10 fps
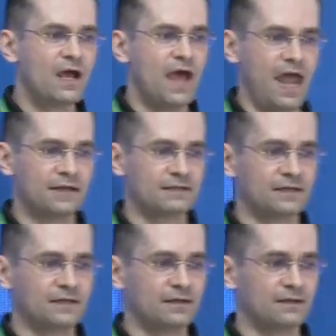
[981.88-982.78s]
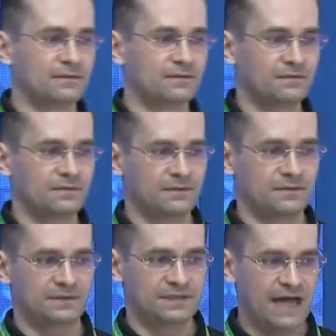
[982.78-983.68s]
And
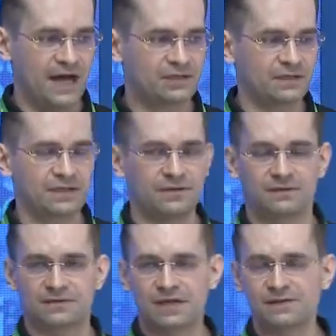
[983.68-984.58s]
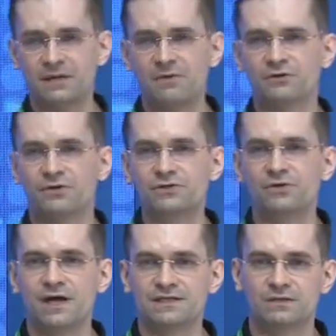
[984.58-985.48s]
it's actually, some of those
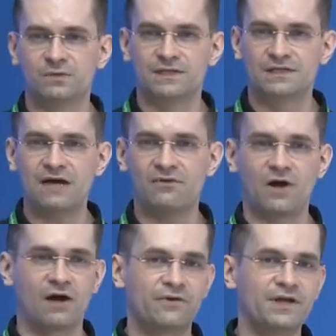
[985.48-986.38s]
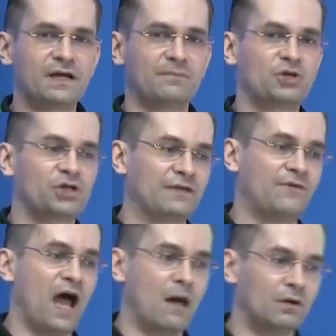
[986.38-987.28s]
drugs that we discover are very commercially
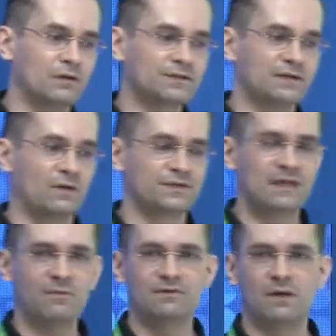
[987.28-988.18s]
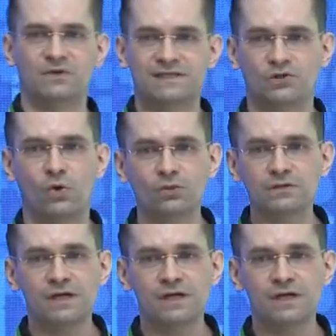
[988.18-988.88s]
viable. So some of them we sold.